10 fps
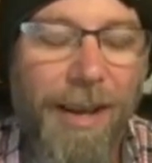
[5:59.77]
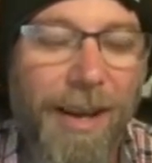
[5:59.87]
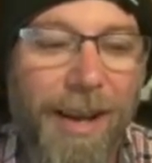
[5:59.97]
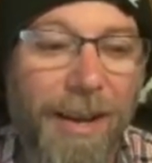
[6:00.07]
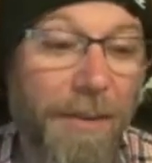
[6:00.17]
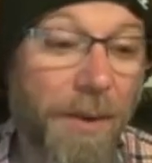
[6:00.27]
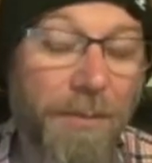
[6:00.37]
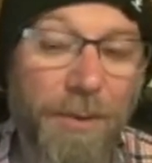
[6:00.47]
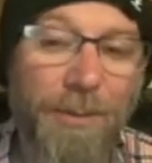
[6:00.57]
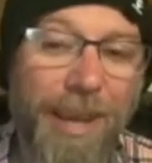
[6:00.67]
Uh, and
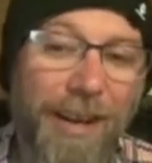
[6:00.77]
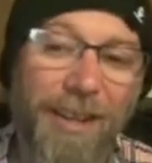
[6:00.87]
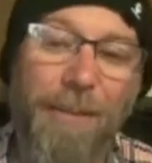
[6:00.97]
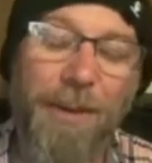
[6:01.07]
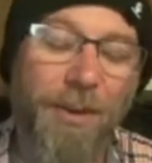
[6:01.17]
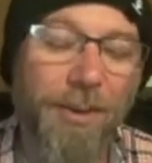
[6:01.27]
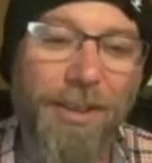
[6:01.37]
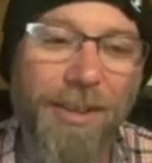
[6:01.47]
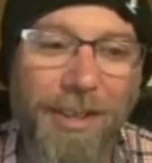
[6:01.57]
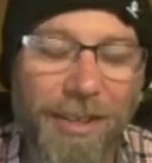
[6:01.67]
then when we got a little bit
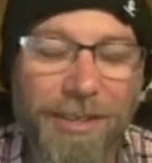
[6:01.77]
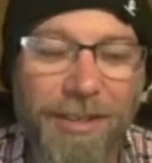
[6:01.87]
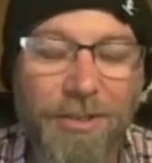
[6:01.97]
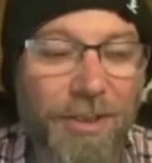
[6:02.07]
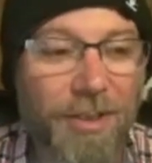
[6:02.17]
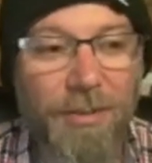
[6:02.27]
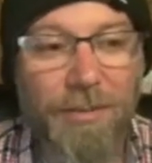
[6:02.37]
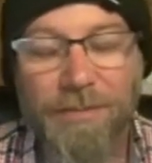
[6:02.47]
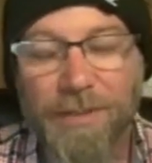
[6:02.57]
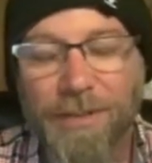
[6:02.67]
older, you know, instructor,
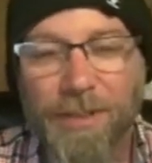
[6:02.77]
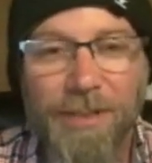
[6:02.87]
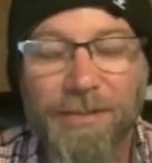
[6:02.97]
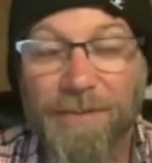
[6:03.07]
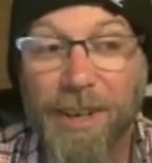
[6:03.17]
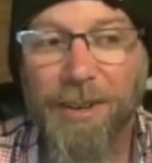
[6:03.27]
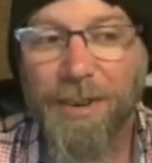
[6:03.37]
if you were fucking